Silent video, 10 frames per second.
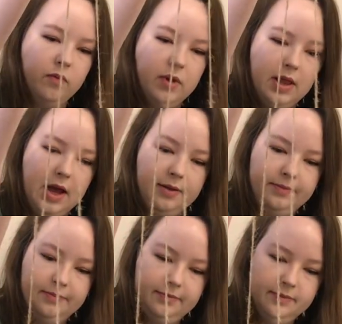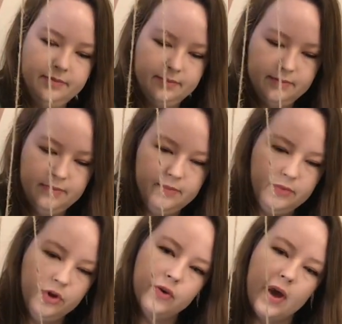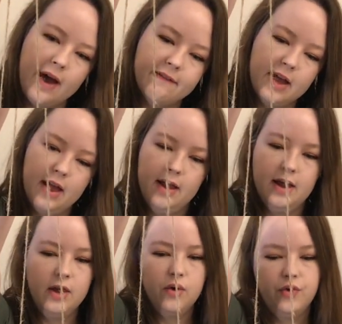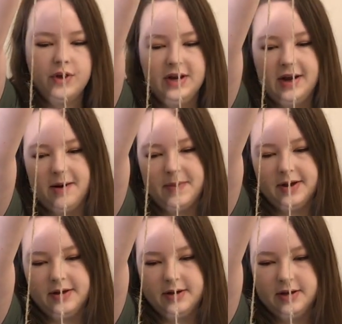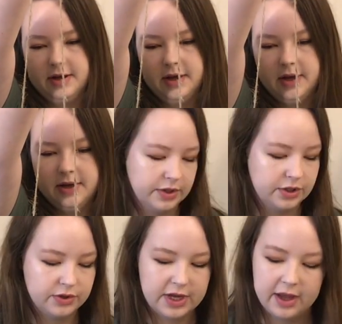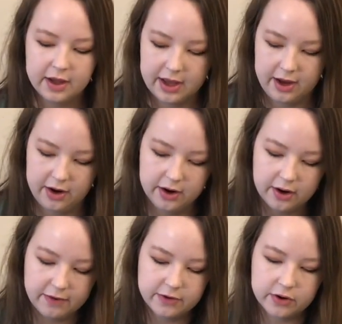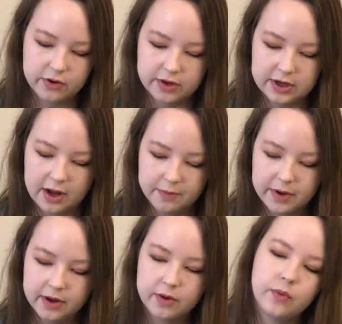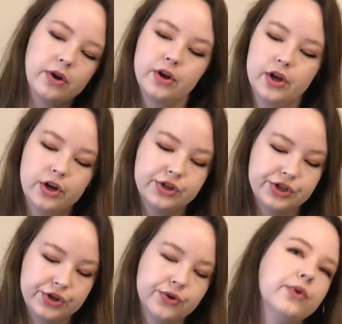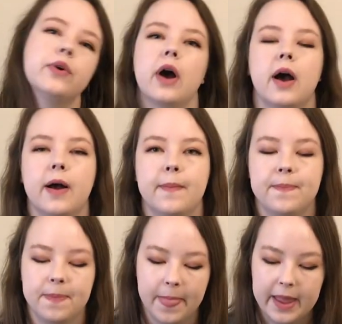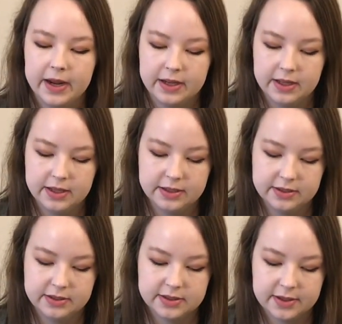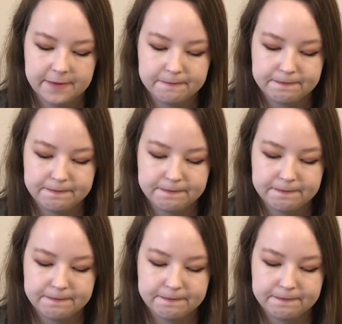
voila, you have a hanging Kokedama. To take care of your Kokedama, what you're gonna do is